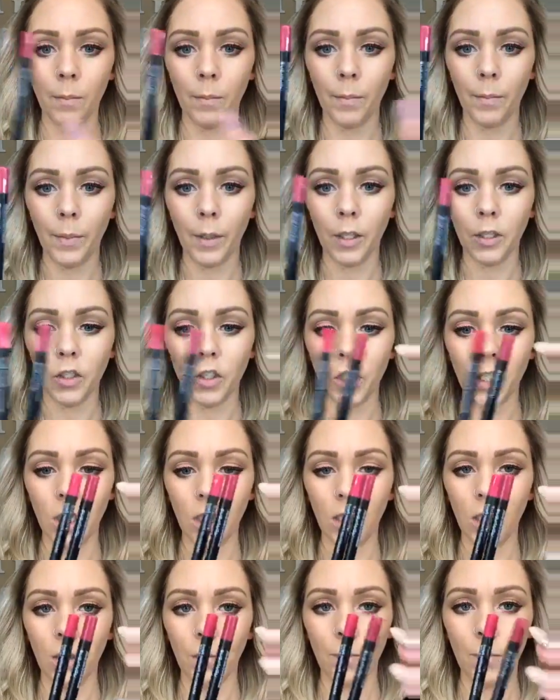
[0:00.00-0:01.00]

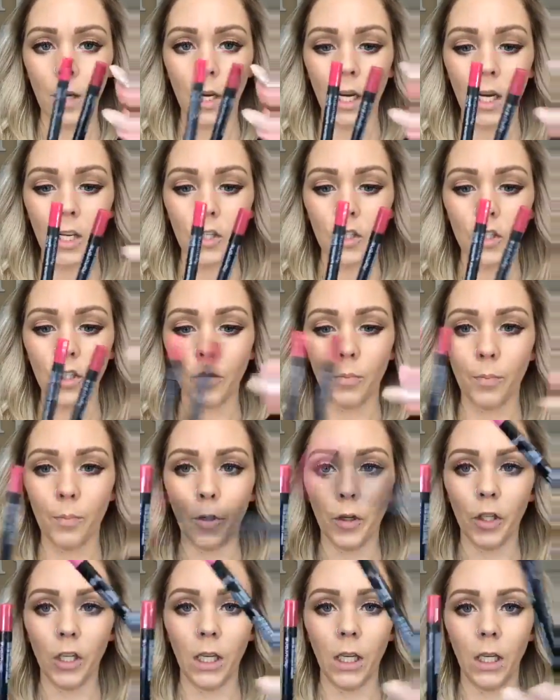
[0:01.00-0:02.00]
Punchy, posh,
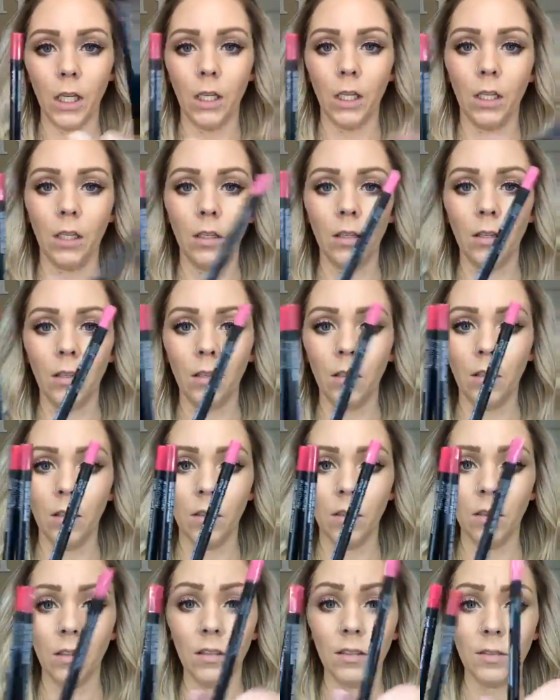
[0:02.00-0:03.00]
perky.
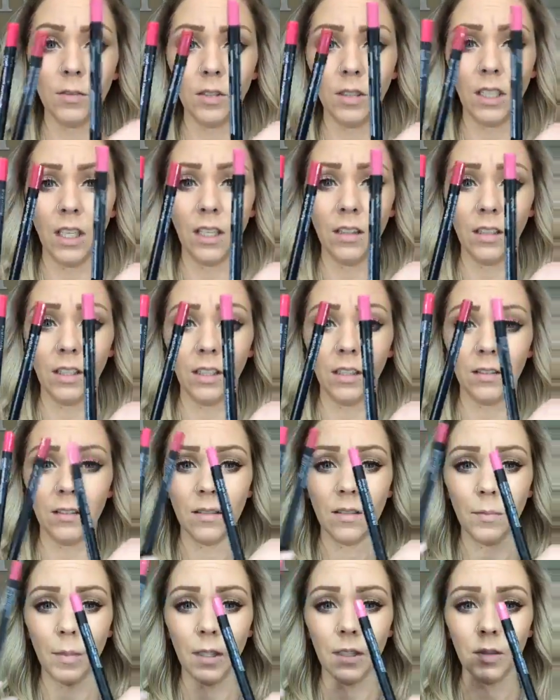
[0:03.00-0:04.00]
This one I think is
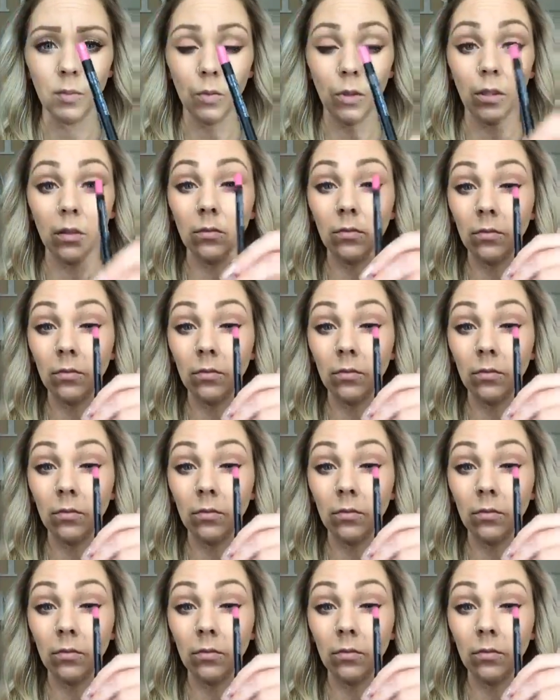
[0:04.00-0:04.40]
the best one.